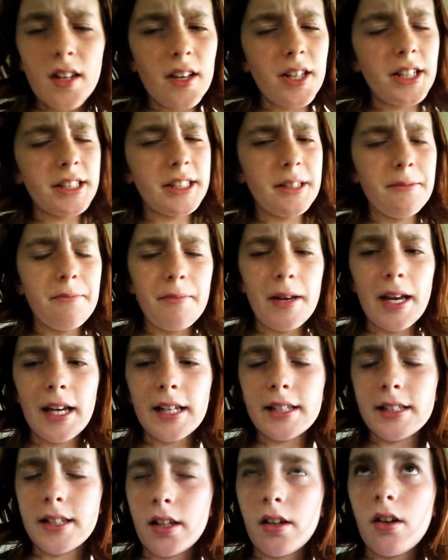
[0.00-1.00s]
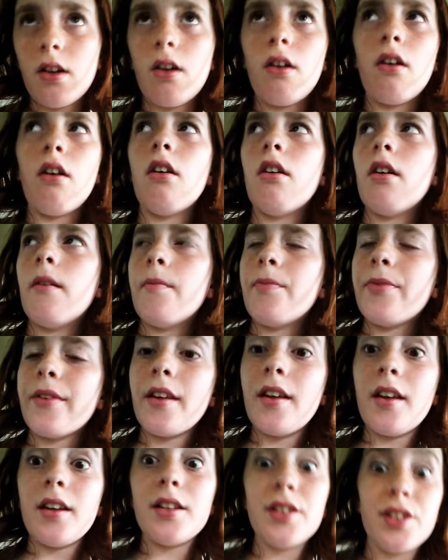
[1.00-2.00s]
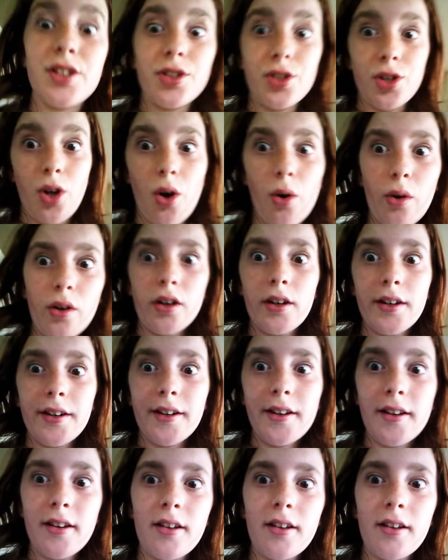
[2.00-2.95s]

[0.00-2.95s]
that's amazing. Oh, so good.